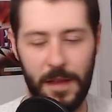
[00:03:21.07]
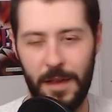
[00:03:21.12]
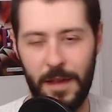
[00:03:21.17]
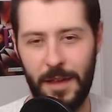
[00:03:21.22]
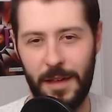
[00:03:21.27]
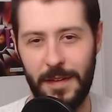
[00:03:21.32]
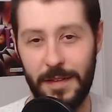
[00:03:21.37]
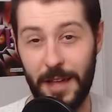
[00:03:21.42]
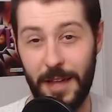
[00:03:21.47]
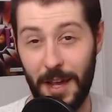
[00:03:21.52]

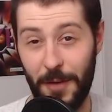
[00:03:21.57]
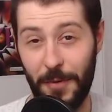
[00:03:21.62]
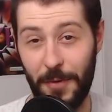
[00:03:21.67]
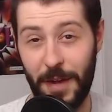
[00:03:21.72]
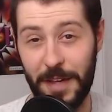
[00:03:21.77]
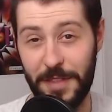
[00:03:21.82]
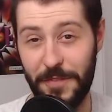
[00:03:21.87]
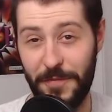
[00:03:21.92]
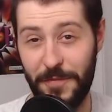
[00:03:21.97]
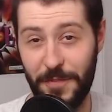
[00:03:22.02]
Now,
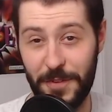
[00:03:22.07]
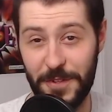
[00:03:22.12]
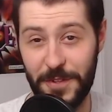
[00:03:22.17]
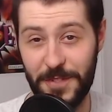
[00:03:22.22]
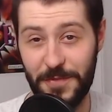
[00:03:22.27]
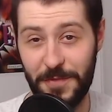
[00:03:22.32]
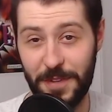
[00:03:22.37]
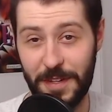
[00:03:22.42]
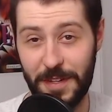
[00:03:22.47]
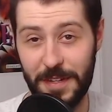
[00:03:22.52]
why the first
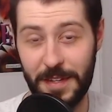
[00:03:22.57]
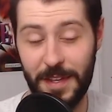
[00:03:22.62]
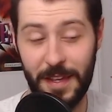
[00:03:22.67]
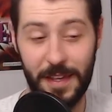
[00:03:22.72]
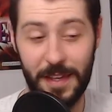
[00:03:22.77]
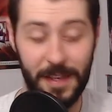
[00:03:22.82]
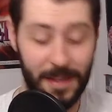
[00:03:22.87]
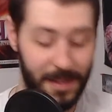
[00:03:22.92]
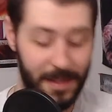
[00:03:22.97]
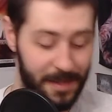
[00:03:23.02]
one
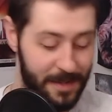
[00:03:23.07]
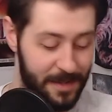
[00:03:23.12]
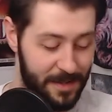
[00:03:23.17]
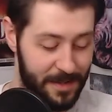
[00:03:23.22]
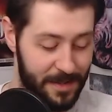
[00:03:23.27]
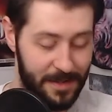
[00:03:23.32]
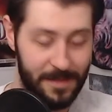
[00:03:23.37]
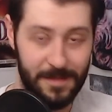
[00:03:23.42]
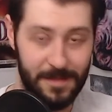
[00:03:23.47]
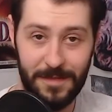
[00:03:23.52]
and
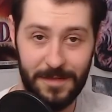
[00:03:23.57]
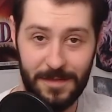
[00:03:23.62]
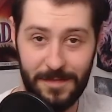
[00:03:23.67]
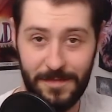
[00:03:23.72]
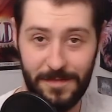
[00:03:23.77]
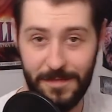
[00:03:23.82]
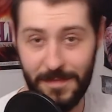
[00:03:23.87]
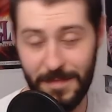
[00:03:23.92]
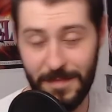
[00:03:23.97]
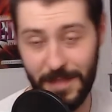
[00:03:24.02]

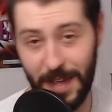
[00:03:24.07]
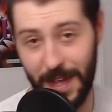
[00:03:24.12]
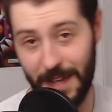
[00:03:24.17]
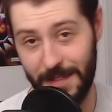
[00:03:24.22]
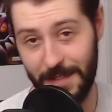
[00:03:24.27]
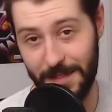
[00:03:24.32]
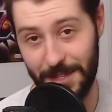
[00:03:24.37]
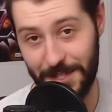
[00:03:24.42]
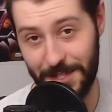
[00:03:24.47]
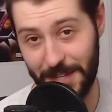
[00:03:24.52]

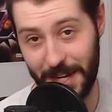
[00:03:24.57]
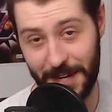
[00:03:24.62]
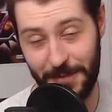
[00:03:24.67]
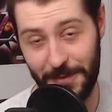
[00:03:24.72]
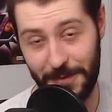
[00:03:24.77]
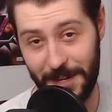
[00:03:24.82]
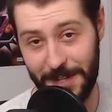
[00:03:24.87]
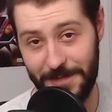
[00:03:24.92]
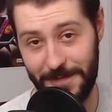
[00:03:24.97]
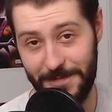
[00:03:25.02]
not the second
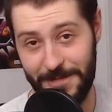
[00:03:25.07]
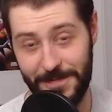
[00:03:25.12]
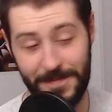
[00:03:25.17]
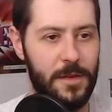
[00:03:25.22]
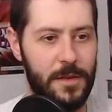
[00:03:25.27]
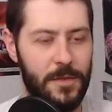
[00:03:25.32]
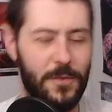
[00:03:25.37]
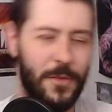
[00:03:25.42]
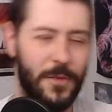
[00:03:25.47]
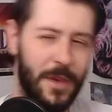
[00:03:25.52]
one?
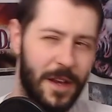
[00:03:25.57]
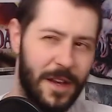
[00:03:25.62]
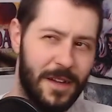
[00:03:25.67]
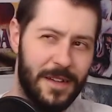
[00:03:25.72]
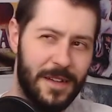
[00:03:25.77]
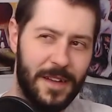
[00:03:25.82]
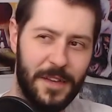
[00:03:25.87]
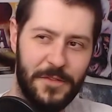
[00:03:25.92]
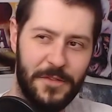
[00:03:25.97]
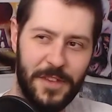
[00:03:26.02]

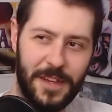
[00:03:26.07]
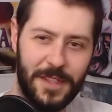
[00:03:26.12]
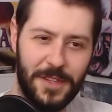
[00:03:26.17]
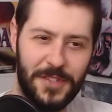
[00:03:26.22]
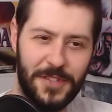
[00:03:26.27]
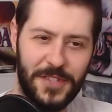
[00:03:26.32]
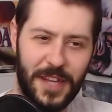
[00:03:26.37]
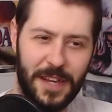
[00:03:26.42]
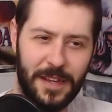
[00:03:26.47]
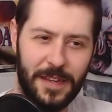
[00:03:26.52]
Well, I found the
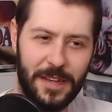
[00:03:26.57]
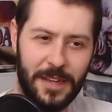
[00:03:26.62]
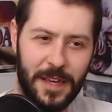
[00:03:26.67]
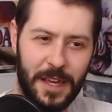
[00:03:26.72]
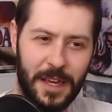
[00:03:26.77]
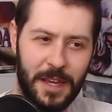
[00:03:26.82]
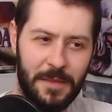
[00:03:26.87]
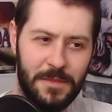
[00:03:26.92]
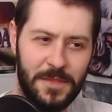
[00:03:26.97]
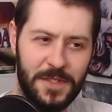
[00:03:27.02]
second
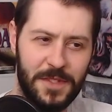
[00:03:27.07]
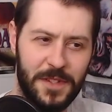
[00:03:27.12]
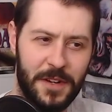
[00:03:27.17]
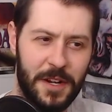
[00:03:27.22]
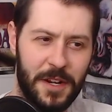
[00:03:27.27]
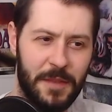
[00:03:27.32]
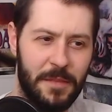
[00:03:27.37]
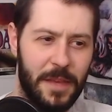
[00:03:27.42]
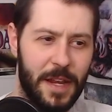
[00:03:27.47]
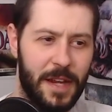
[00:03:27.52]
game
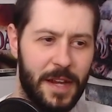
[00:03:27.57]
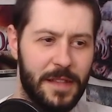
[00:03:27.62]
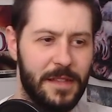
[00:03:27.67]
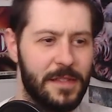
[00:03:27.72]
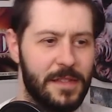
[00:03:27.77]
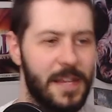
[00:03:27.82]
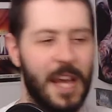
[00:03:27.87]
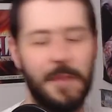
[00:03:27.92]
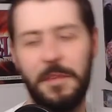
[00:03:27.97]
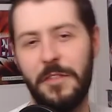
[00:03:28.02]
started making the
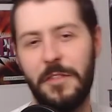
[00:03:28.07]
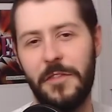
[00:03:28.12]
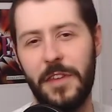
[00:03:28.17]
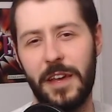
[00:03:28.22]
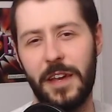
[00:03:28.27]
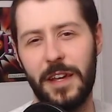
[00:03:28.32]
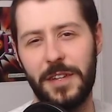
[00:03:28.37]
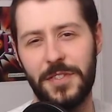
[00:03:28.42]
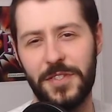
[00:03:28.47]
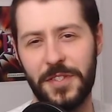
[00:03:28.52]
type
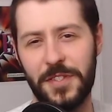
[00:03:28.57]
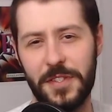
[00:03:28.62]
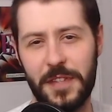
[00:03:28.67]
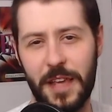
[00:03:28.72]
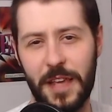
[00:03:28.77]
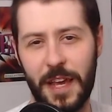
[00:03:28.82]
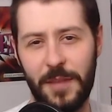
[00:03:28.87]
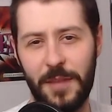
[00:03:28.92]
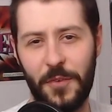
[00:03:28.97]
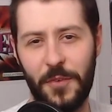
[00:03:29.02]
advantages a
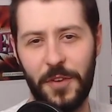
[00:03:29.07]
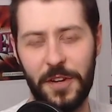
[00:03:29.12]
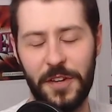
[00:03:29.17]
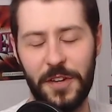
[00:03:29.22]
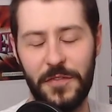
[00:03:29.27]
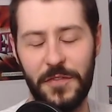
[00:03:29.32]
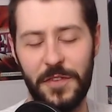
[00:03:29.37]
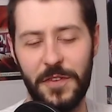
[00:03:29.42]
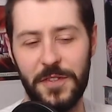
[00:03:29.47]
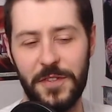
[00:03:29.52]
tad more
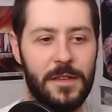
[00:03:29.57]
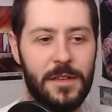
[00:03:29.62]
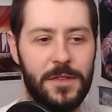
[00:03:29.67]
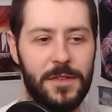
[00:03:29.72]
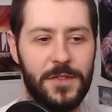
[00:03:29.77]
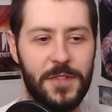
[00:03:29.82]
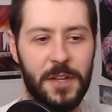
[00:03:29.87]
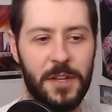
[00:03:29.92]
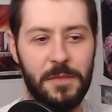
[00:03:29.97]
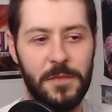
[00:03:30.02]
confusing.
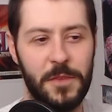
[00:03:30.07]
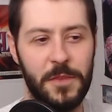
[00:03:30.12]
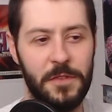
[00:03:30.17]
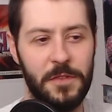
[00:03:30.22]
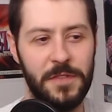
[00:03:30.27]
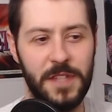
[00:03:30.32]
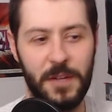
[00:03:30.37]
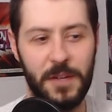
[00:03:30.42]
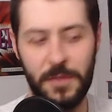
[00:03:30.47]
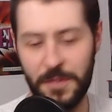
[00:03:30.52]
Some
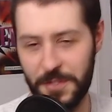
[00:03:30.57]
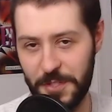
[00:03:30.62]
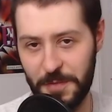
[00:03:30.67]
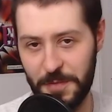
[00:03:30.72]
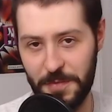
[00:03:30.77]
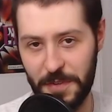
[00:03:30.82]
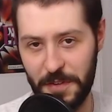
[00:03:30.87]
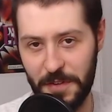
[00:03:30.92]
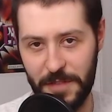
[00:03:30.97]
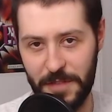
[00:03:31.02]
moves that were
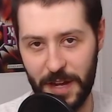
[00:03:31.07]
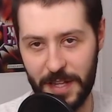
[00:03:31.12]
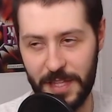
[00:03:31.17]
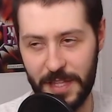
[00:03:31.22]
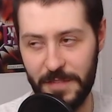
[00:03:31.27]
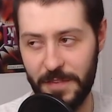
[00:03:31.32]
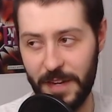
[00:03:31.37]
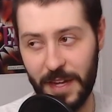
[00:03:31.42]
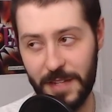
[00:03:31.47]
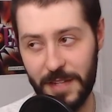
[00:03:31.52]
super
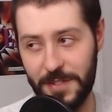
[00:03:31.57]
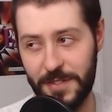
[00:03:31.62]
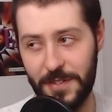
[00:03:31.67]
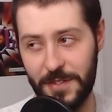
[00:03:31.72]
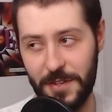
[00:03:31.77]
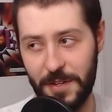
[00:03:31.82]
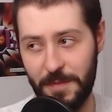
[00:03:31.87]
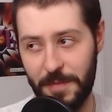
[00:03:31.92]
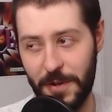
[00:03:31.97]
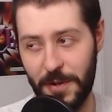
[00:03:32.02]
effective against
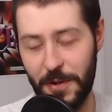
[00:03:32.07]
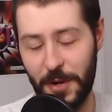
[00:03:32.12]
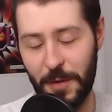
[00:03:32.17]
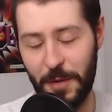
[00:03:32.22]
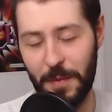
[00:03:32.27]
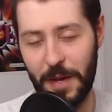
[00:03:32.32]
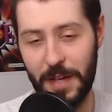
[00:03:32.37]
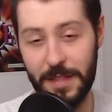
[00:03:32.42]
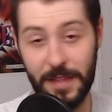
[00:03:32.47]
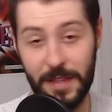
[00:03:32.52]
certain
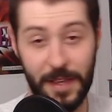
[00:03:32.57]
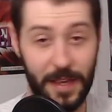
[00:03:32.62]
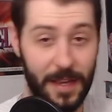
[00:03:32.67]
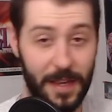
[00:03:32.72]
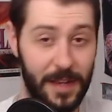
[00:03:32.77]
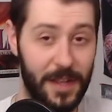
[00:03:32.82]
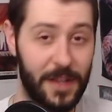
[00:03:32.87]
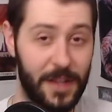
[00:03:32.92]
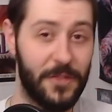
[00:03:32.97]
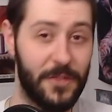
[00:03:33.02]
Pokemon in the
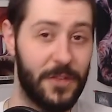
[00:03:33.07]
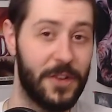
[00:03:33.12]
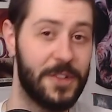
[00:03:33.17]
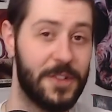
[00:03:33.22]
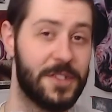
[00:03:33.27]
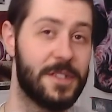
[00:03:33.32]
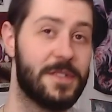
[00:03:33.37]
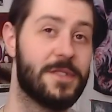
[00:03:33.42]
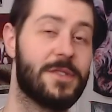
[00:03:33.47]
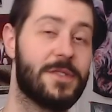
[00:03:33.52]
handheld
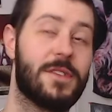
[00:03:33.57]
versions